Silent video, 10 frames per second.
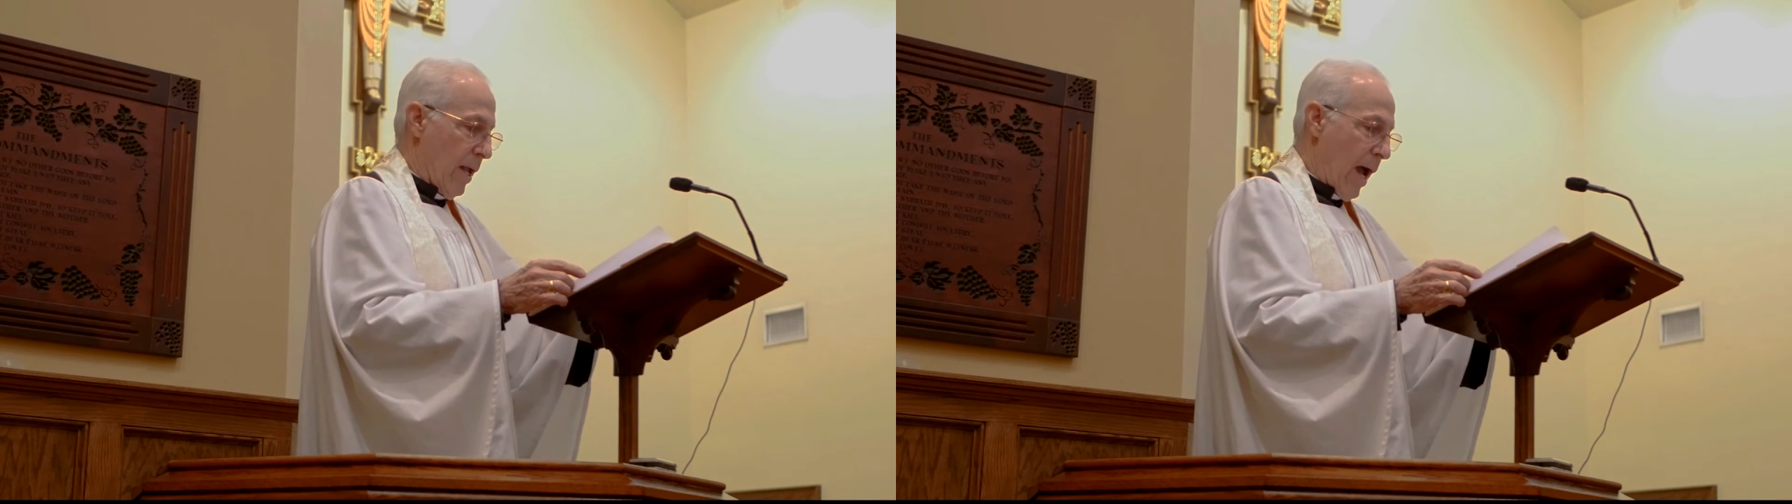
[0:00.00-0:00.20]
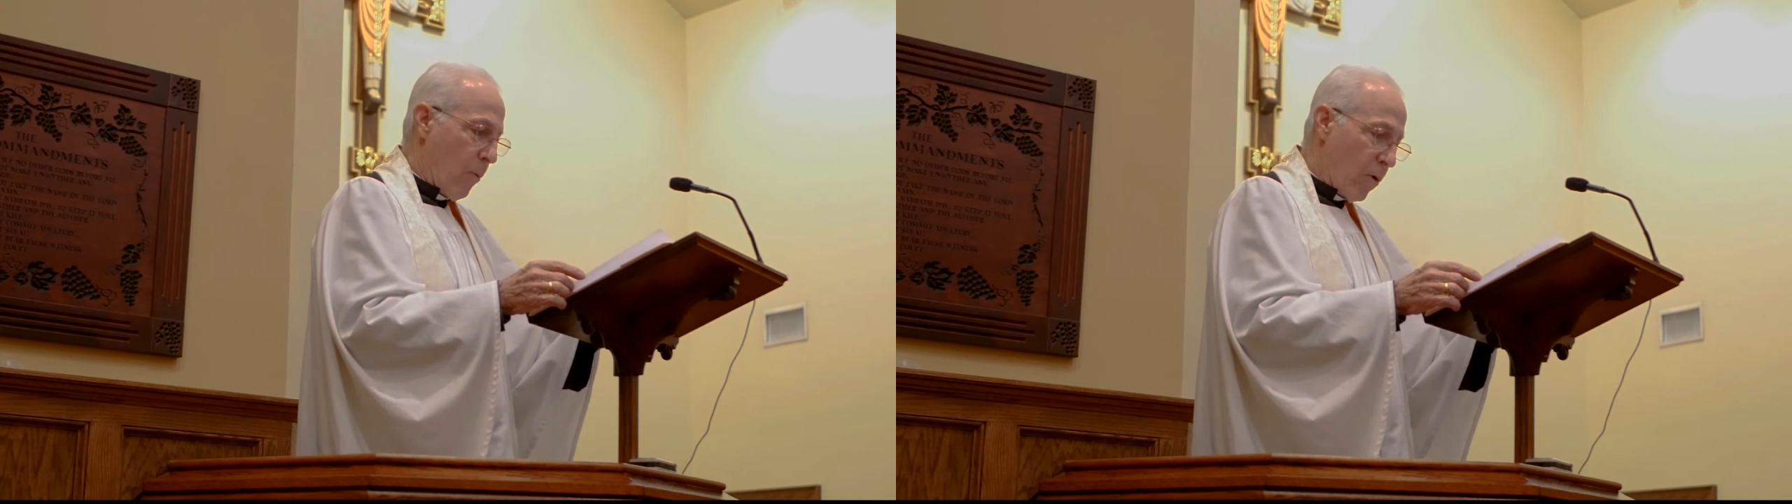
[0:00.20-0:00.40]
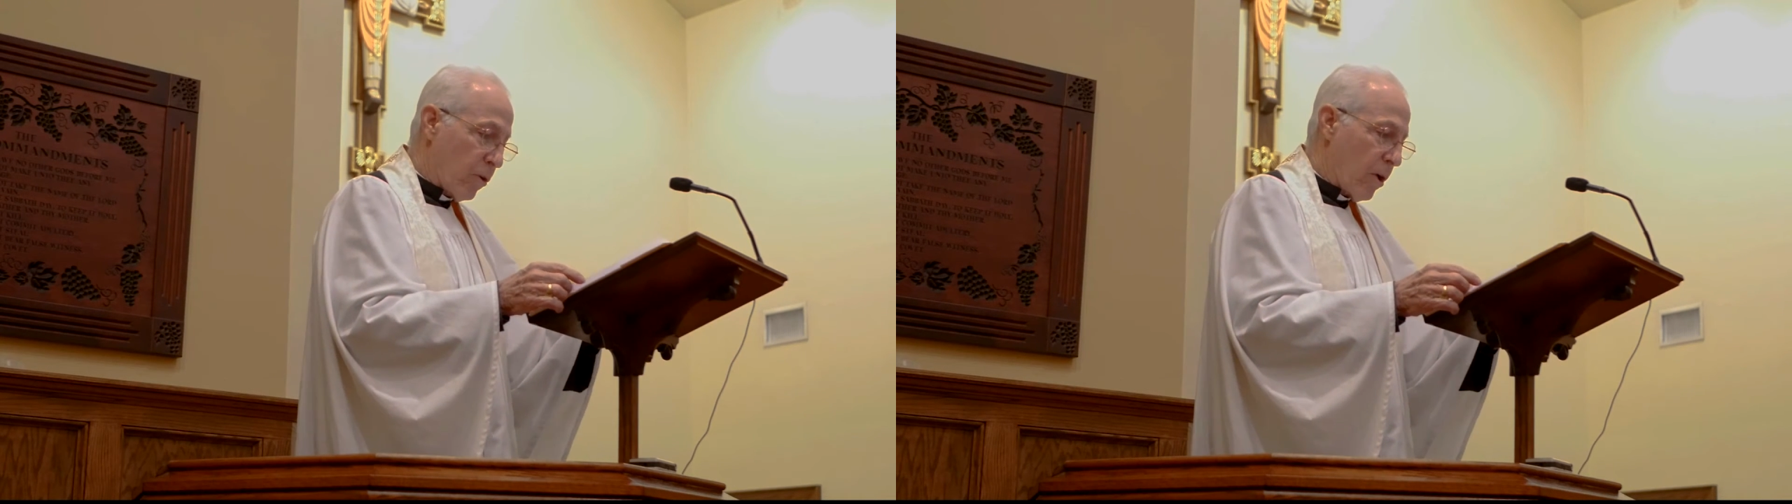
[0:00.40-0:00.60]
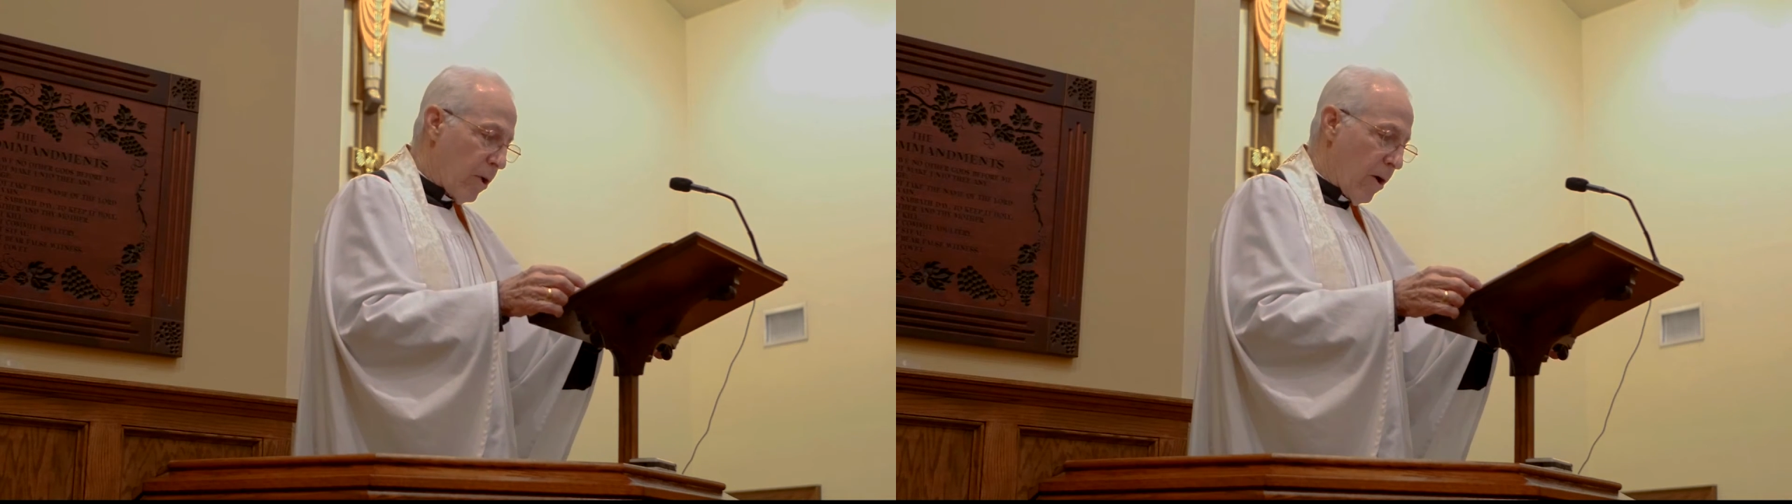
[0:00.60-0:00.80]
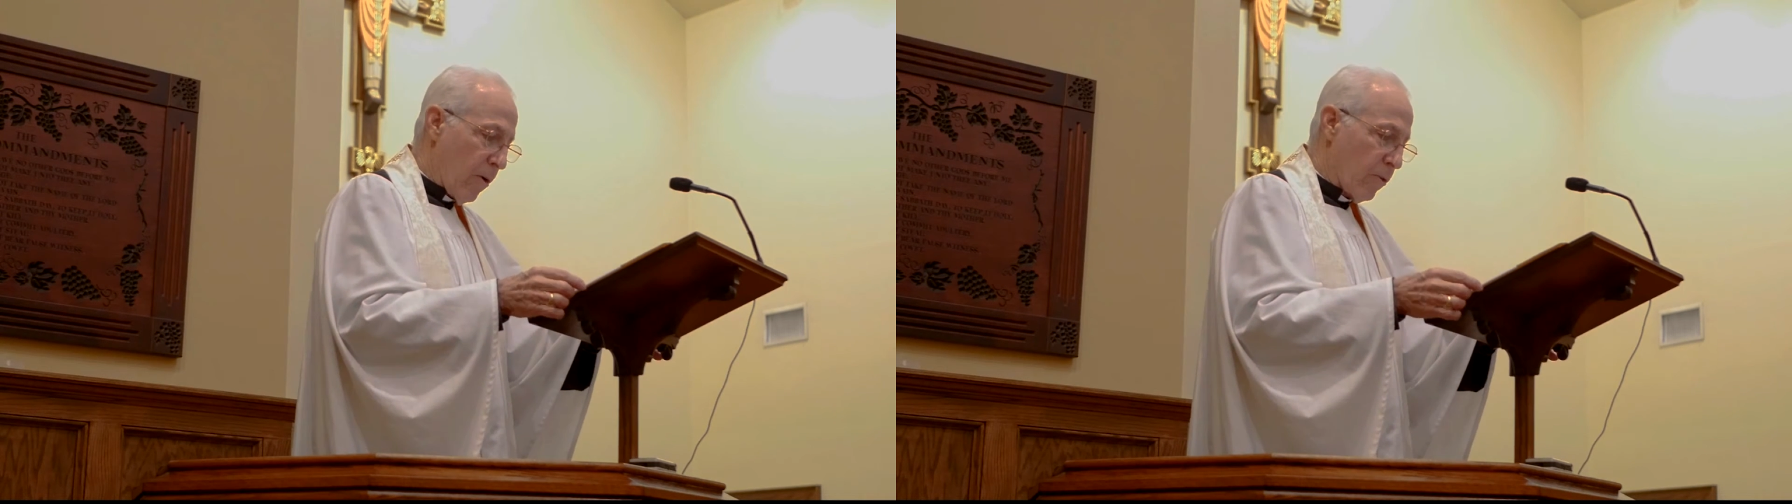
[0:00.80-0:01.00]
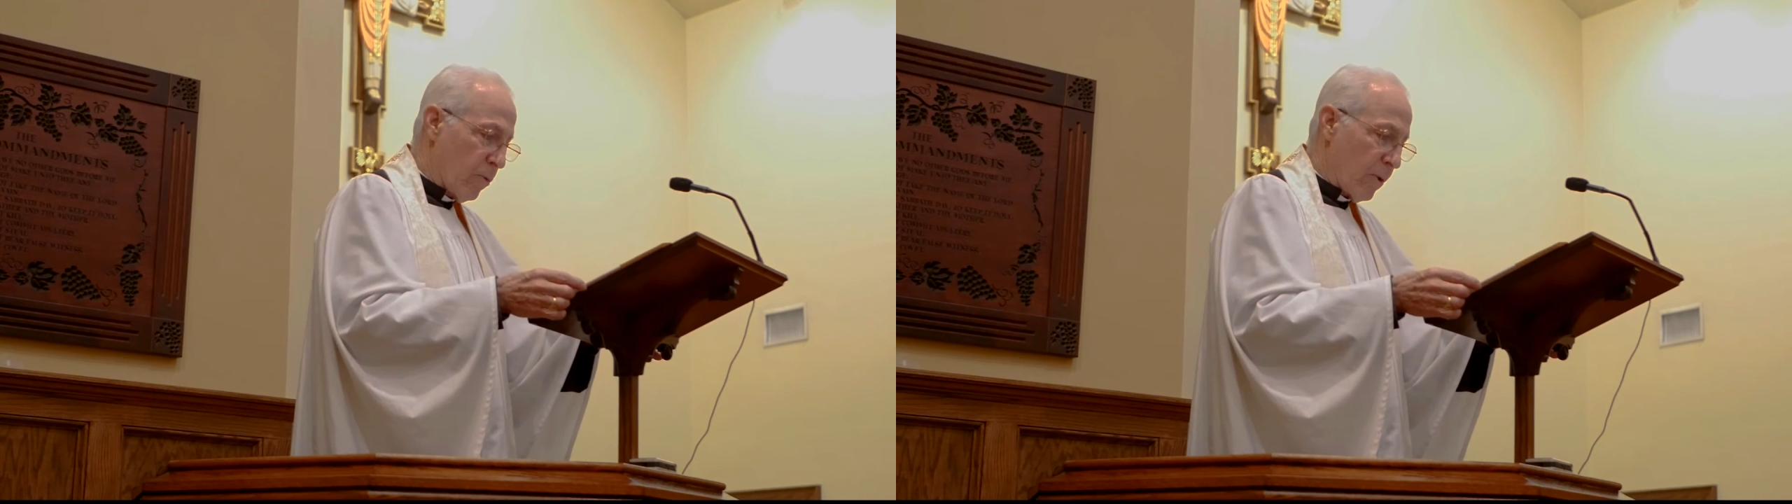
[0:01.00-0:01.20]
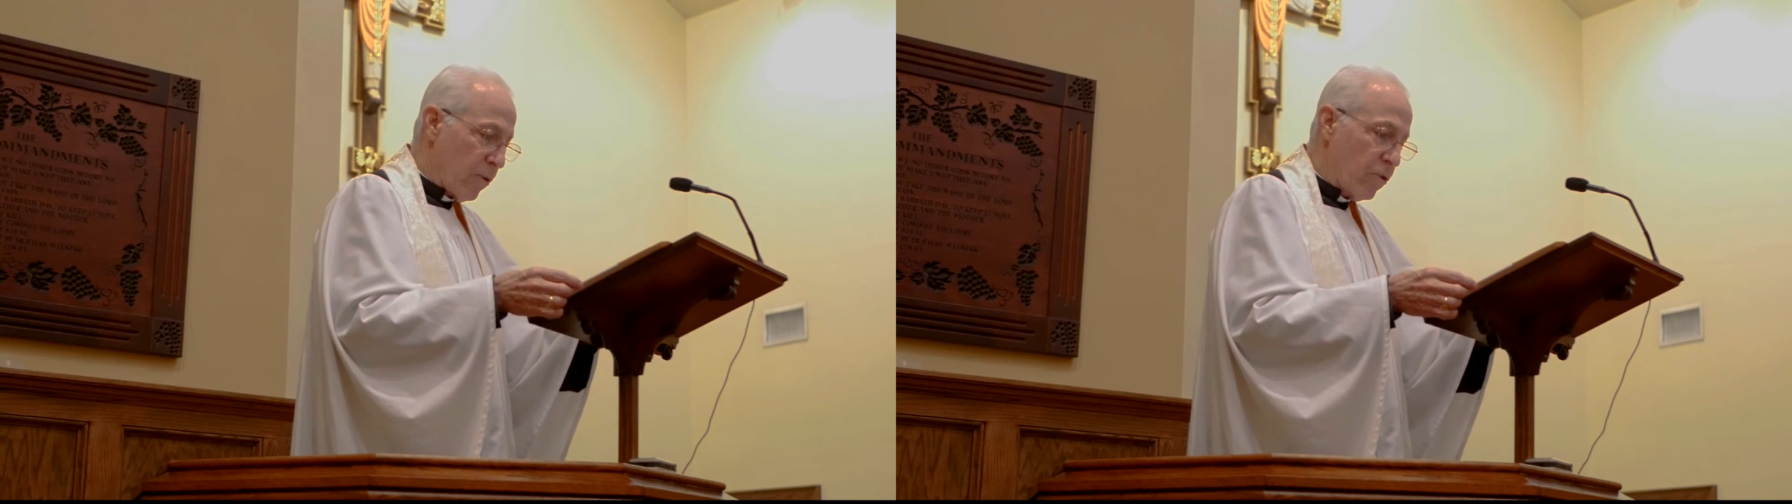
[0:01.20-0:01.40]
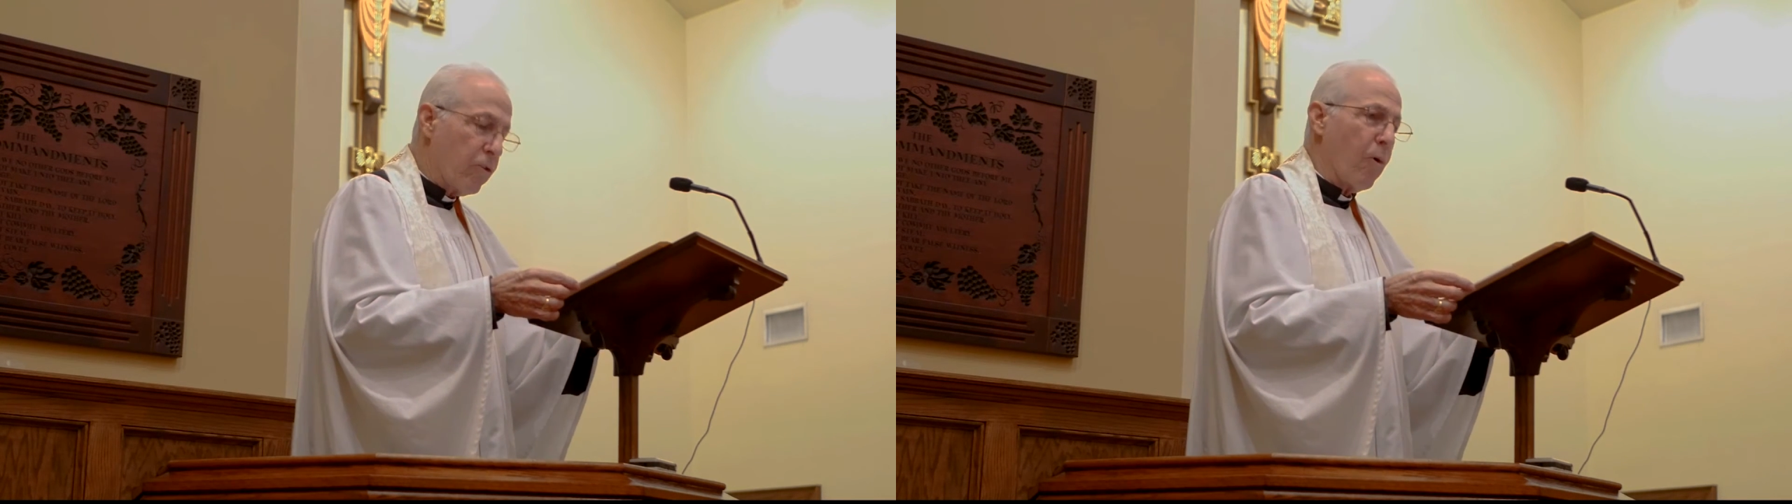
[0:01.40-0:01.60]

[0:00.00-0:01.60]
Now, I want to close with a